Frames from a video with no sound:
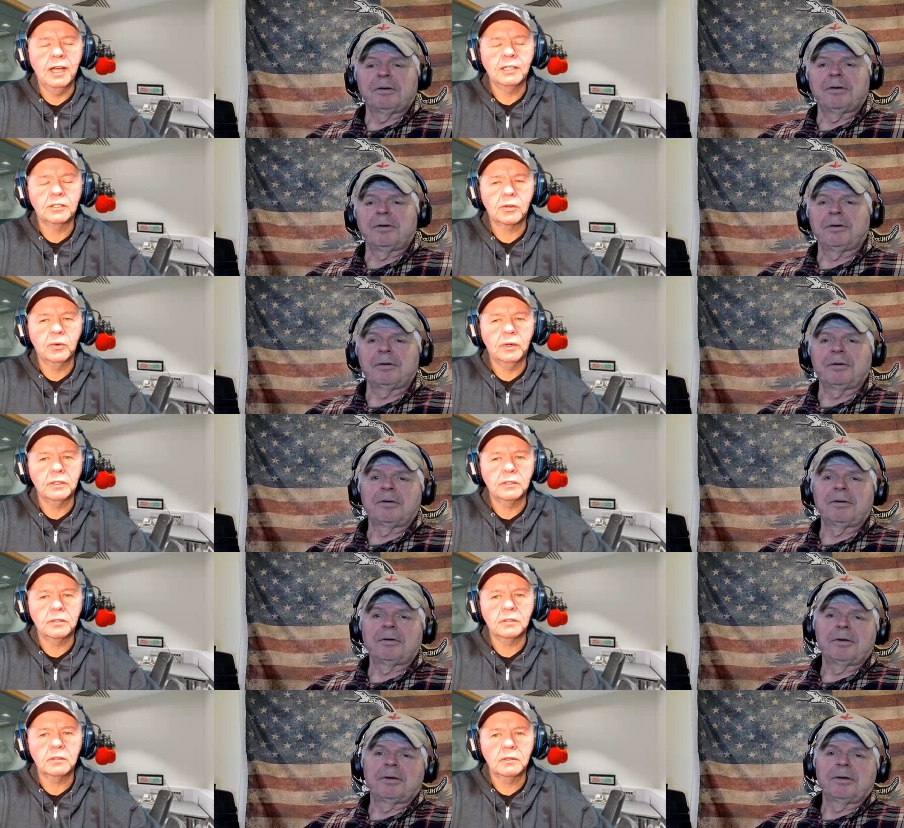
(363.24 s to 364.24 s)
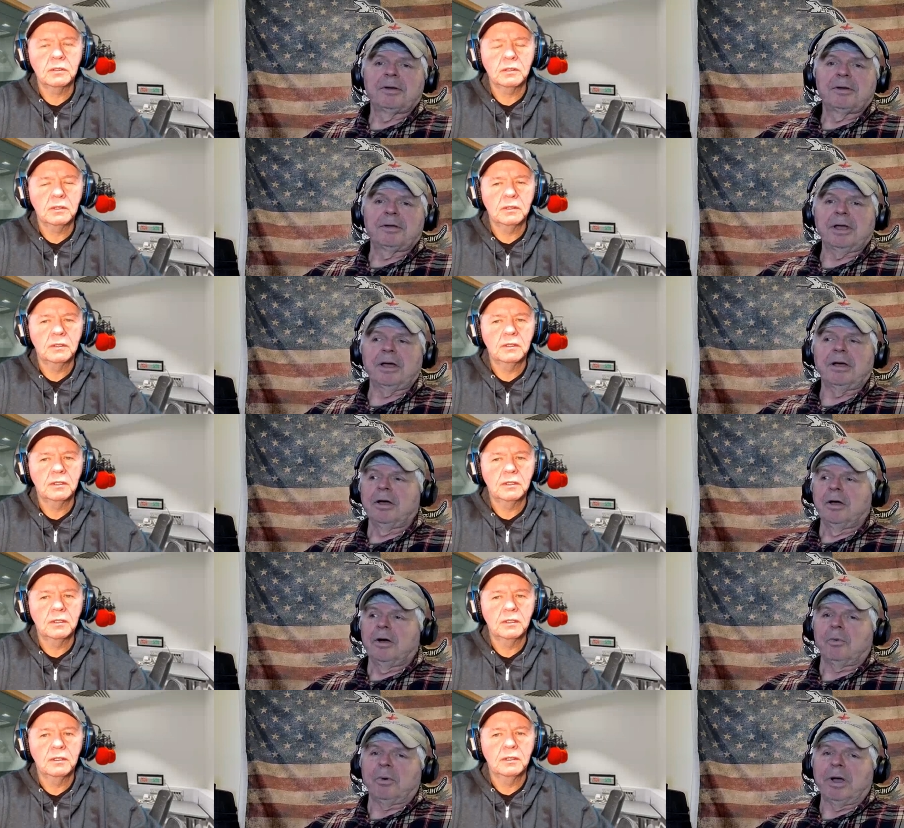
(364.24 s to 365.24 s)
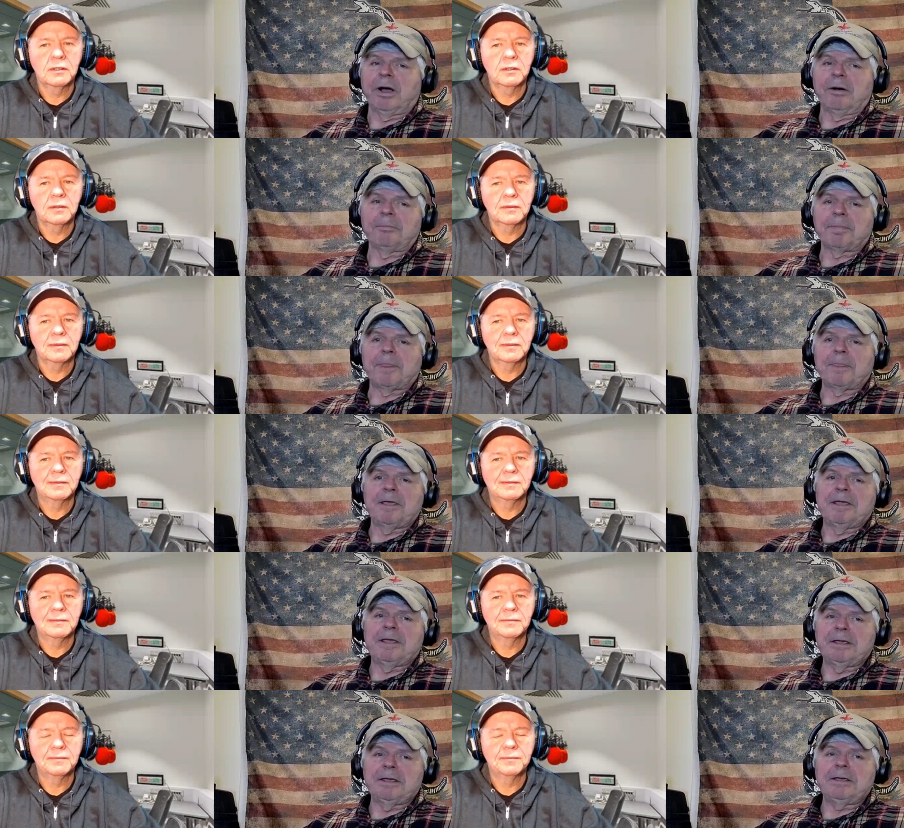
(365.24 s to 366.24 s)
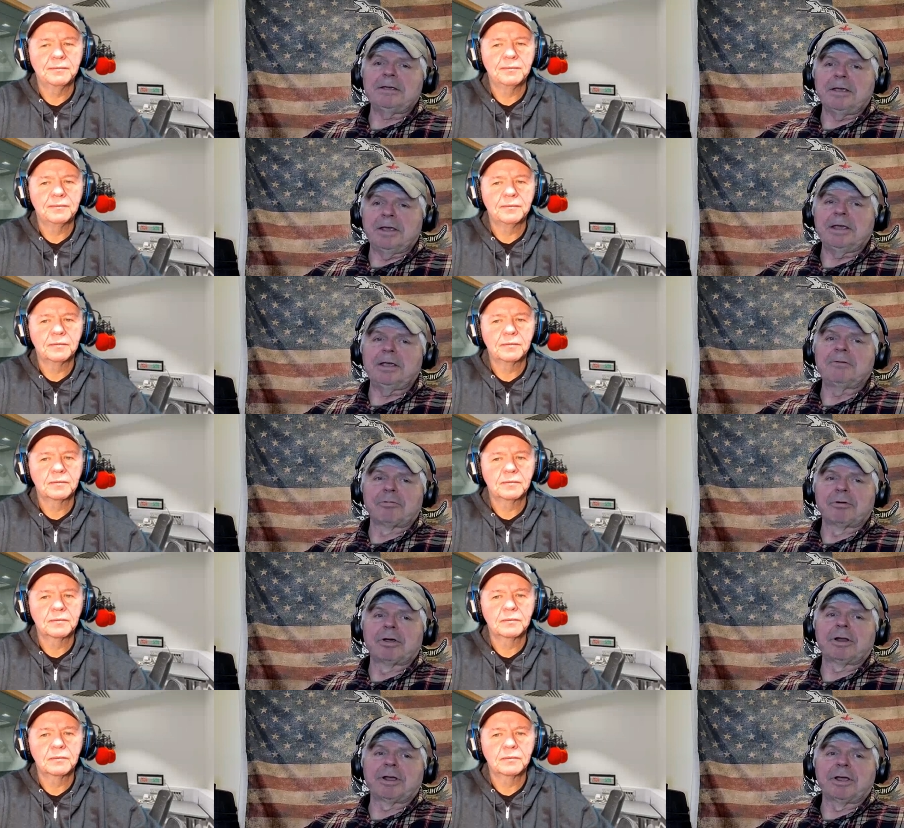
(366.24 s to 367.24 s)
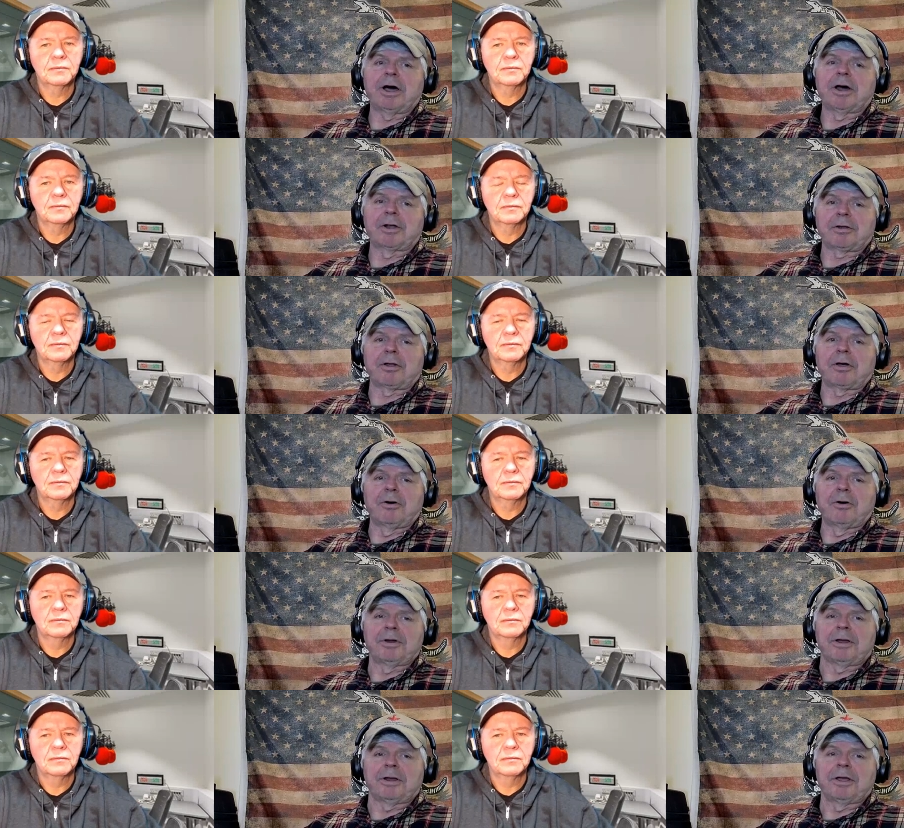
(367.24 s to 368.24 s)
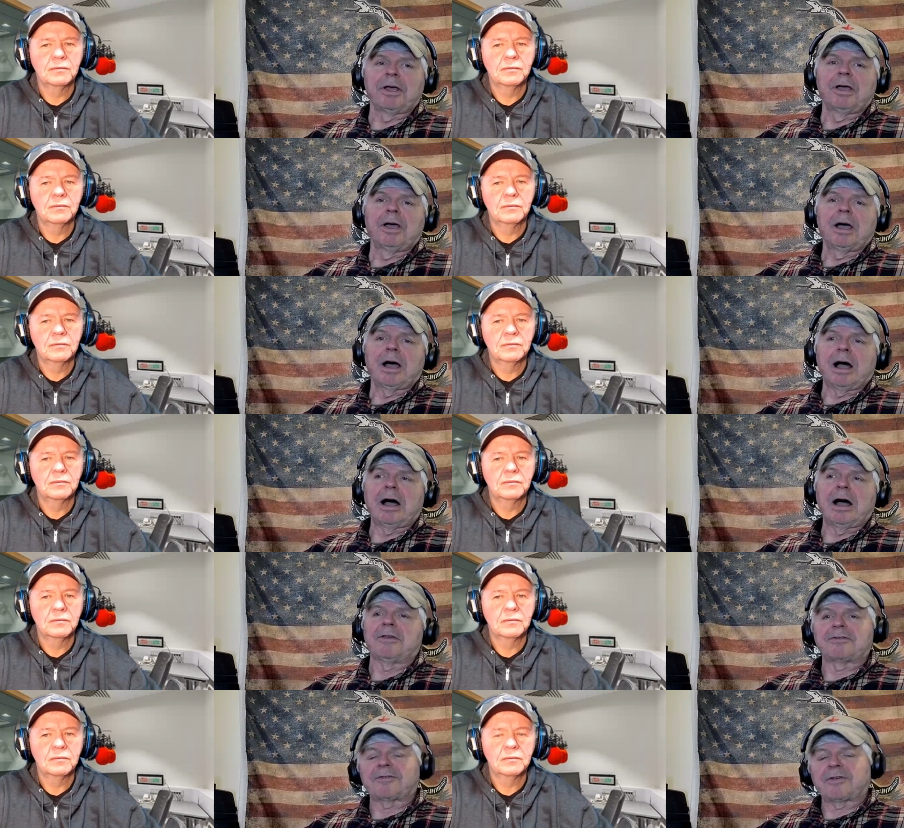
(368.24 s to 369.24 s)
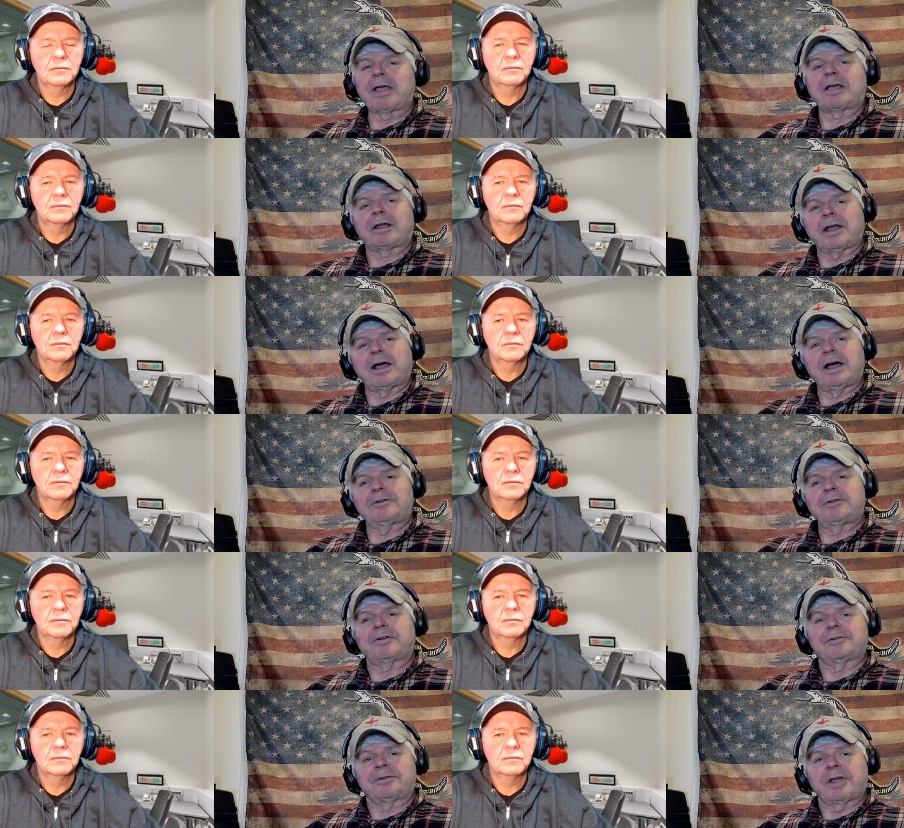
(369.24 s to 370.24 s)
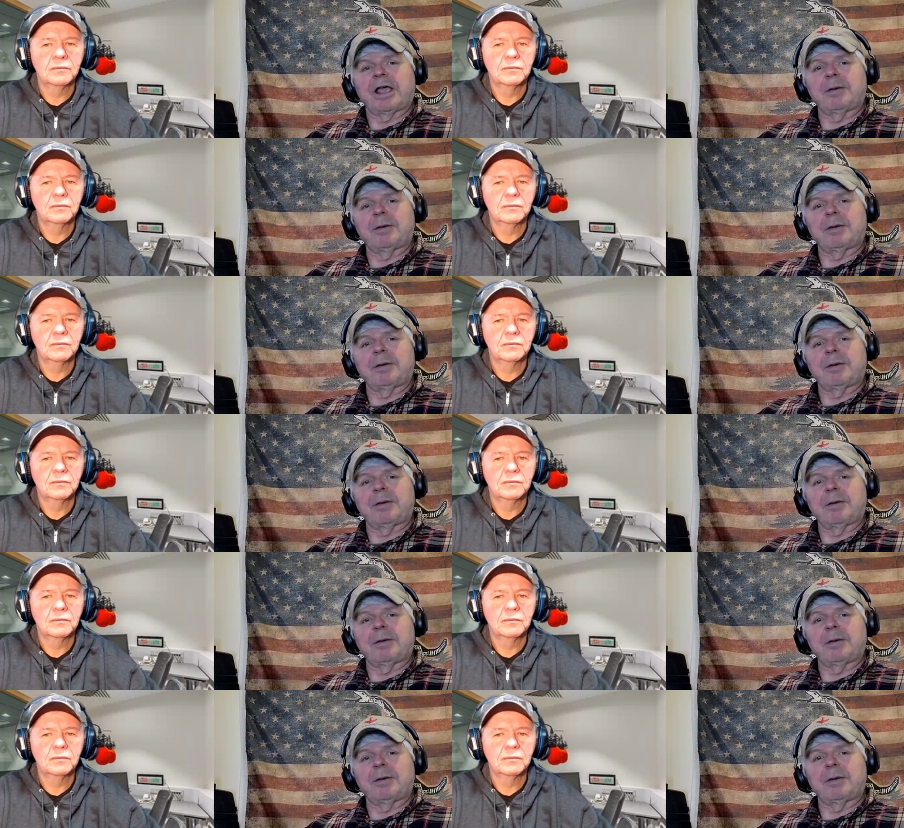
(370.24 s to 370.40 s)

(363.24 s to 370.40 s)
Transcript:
Speaker 1: consequences.
Speaker 2: Yeah. Well, he he really unloaded on the psychological